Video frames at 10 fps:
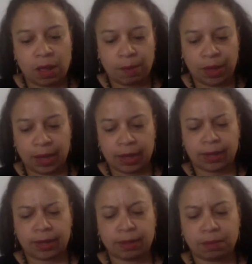
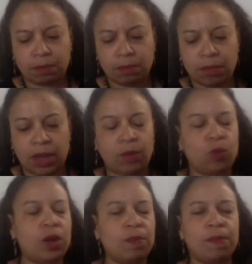because it
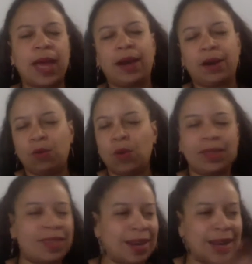wouldn't matter
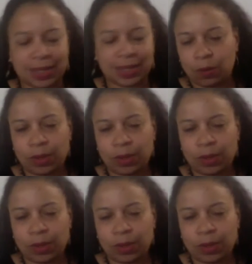what the rasa,